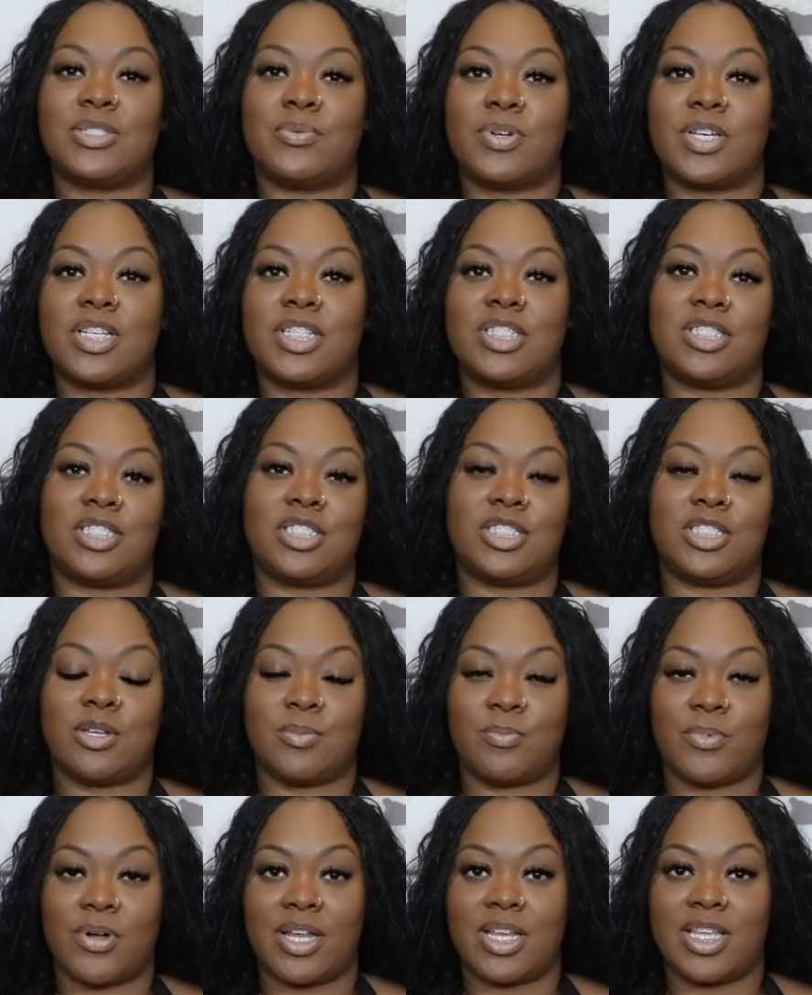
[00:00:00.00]
so we're gonna just
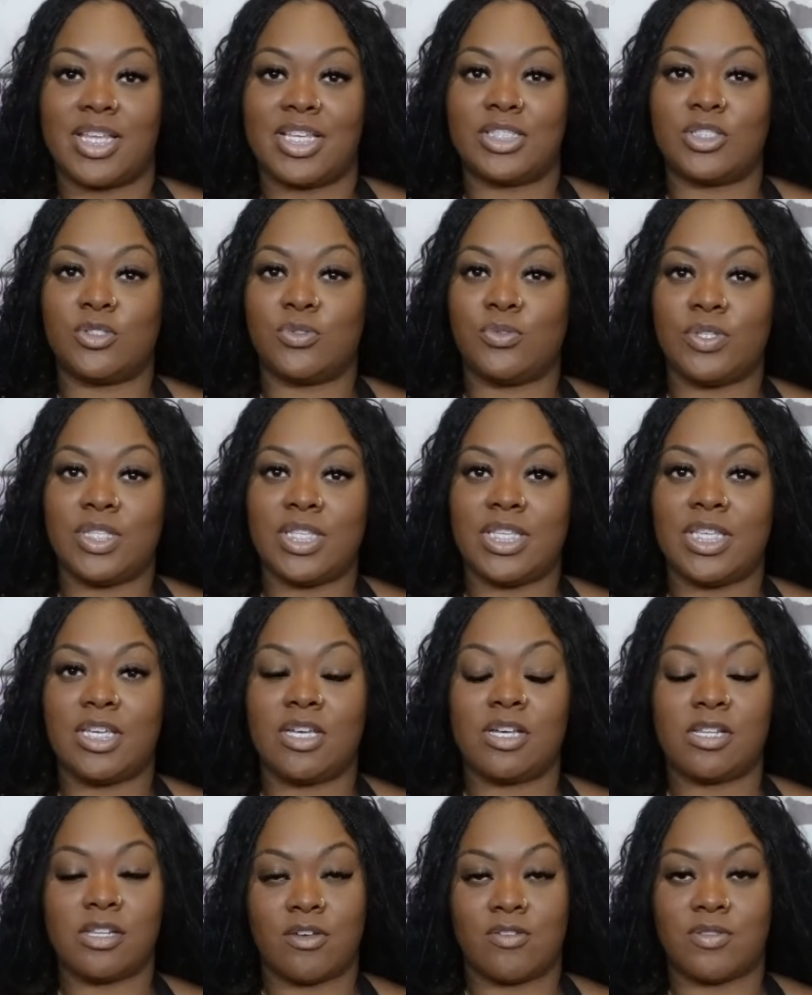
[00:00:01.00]
jump right into the
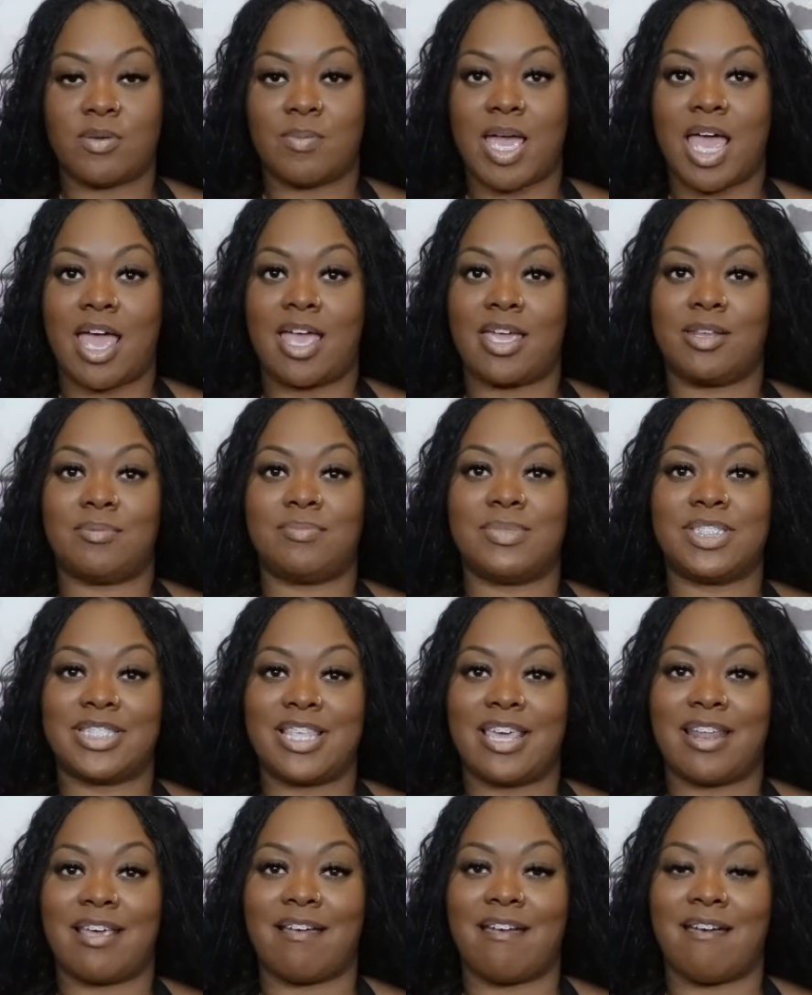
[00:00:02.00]
clothing items
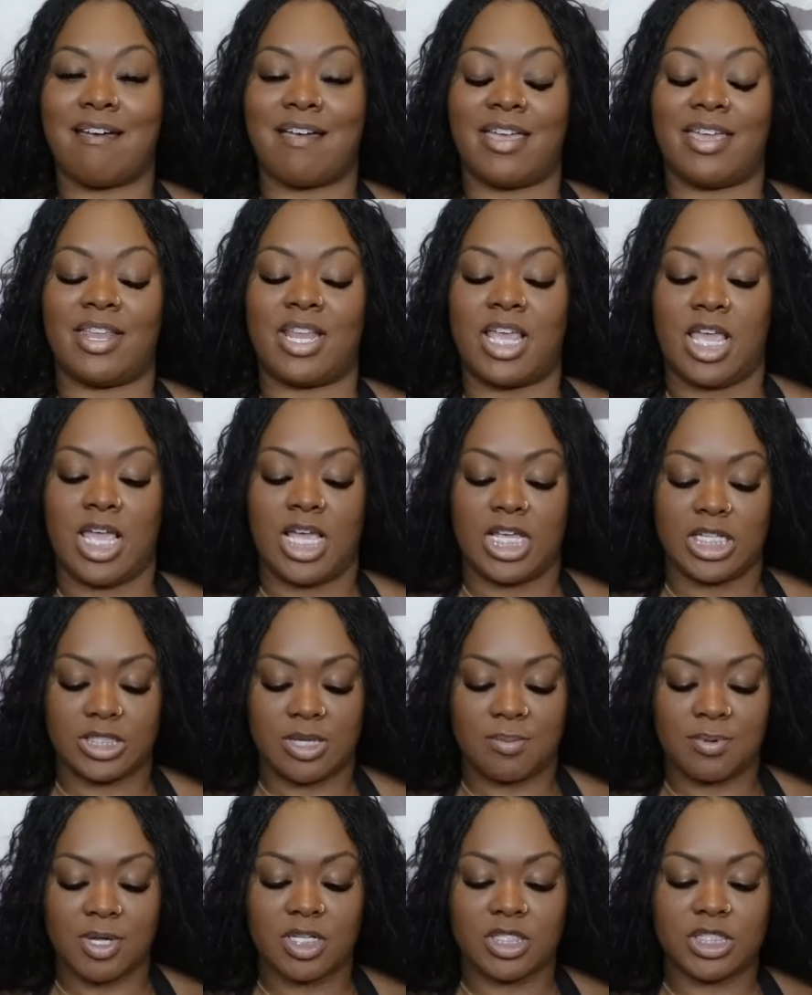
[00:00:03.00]
that I got. So
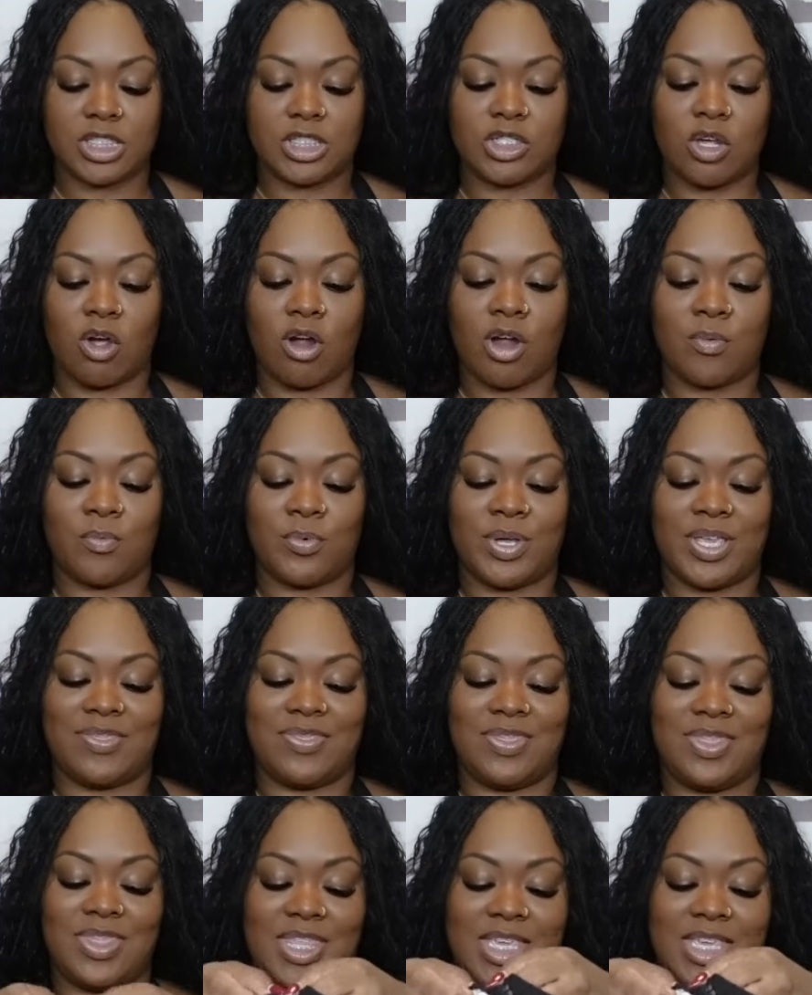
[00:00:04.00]
I'm gonna start with